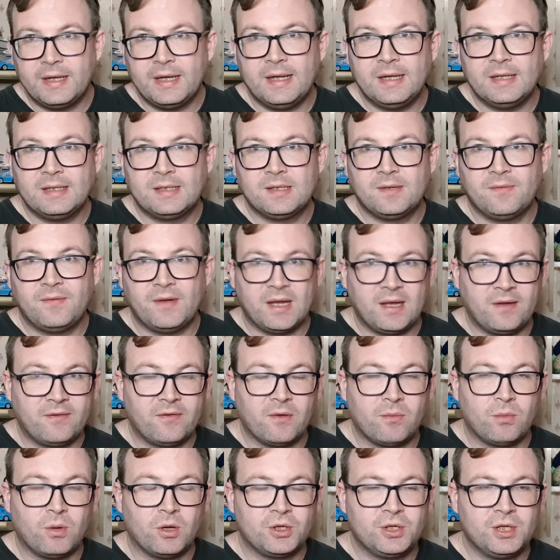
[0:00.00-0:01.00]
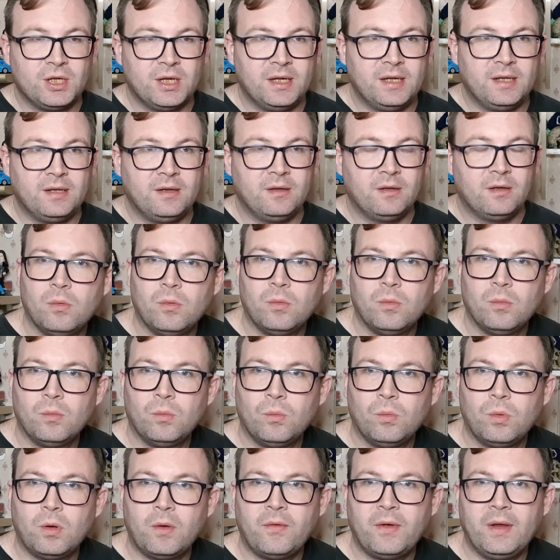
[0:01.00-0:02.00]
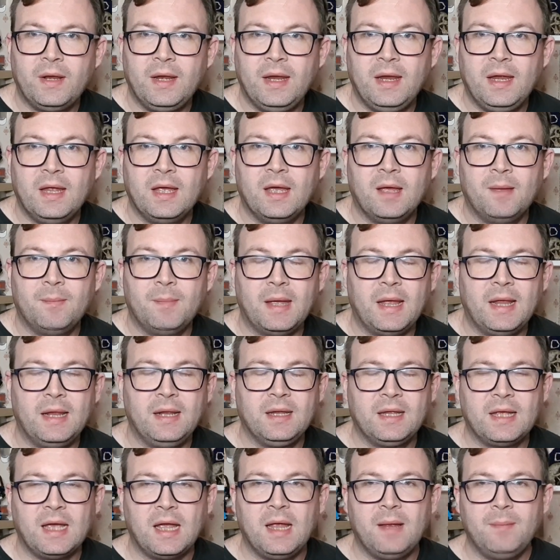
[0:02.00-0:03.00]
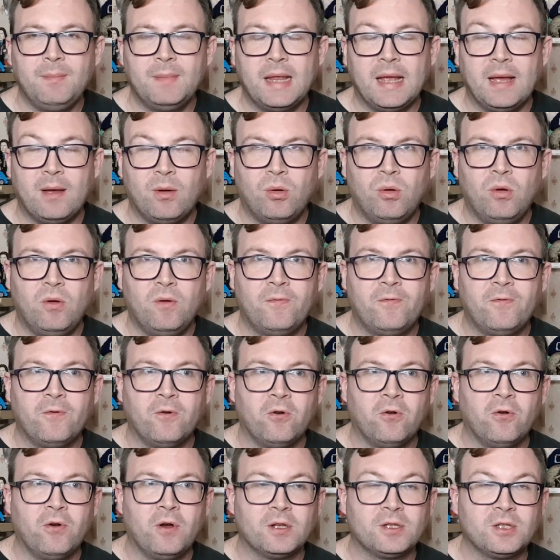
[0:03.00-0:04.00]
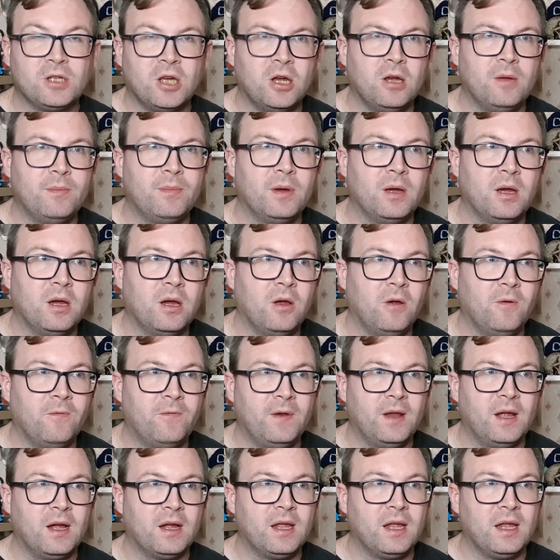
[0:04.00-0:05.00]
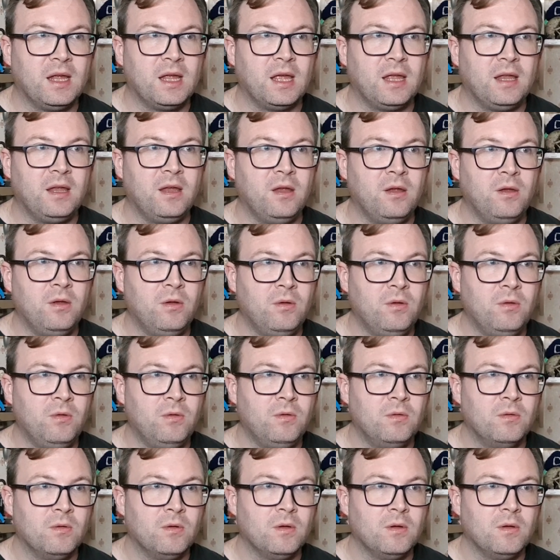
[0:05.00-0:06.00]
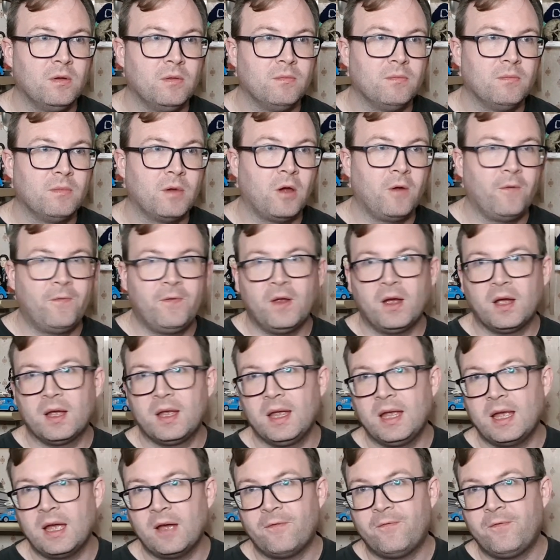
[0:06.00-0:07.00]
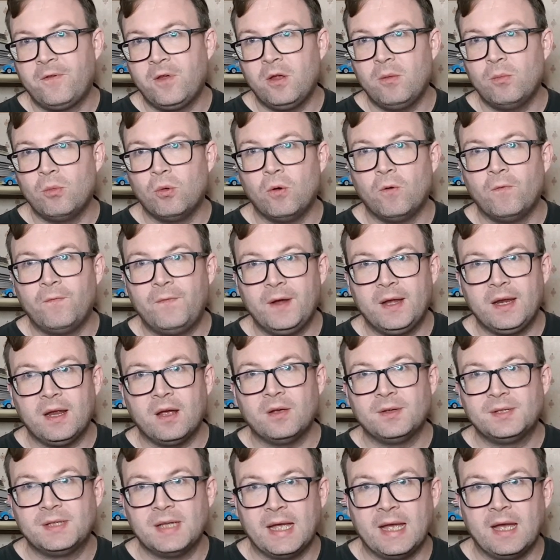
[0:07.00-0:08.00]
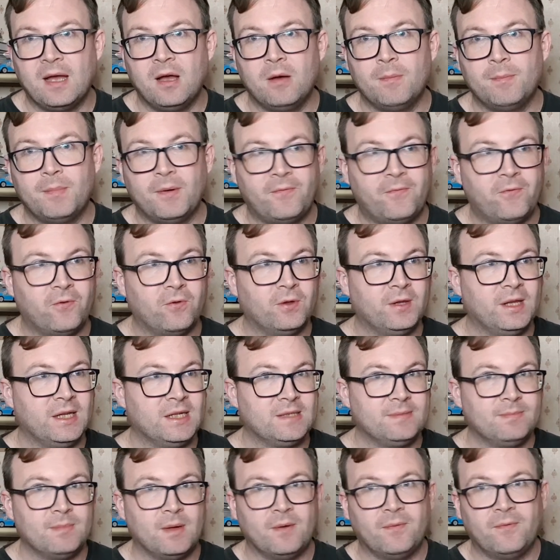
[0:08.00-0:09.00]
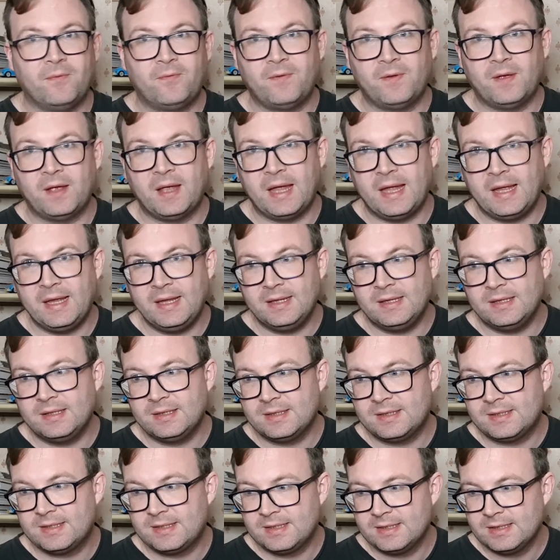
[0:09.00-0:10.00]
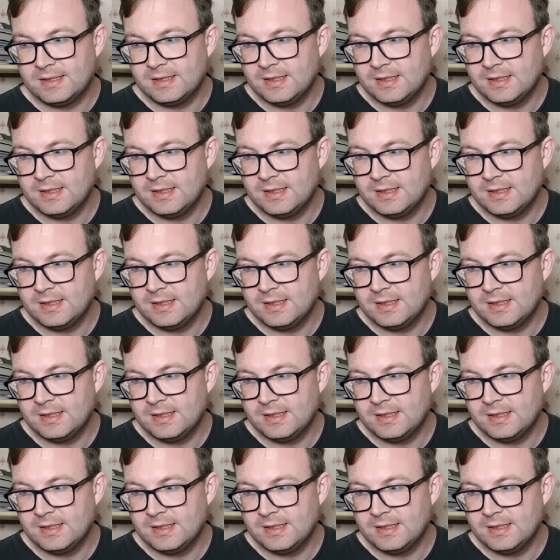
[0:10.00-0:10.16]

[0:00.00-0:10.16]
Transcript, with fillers: it. Thank you for watching we're in the um, end game now for October. Hopefully I can get you, hopefully I can get a few more videos out before this month ends.